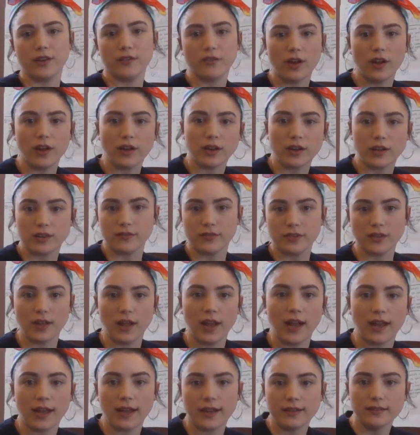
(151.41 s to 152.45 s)
You've all heard of a
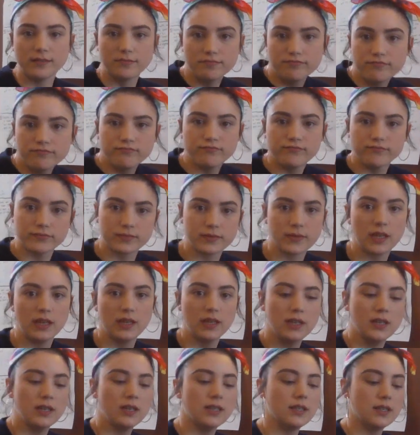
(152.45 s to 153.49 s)
line,
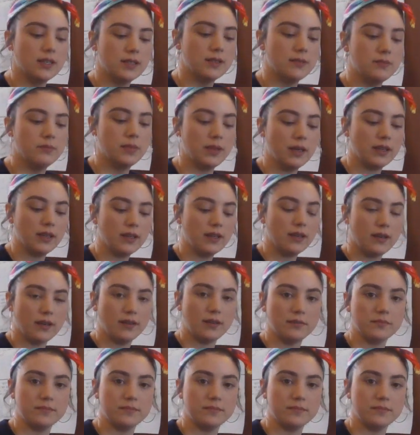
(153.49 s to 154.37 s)
but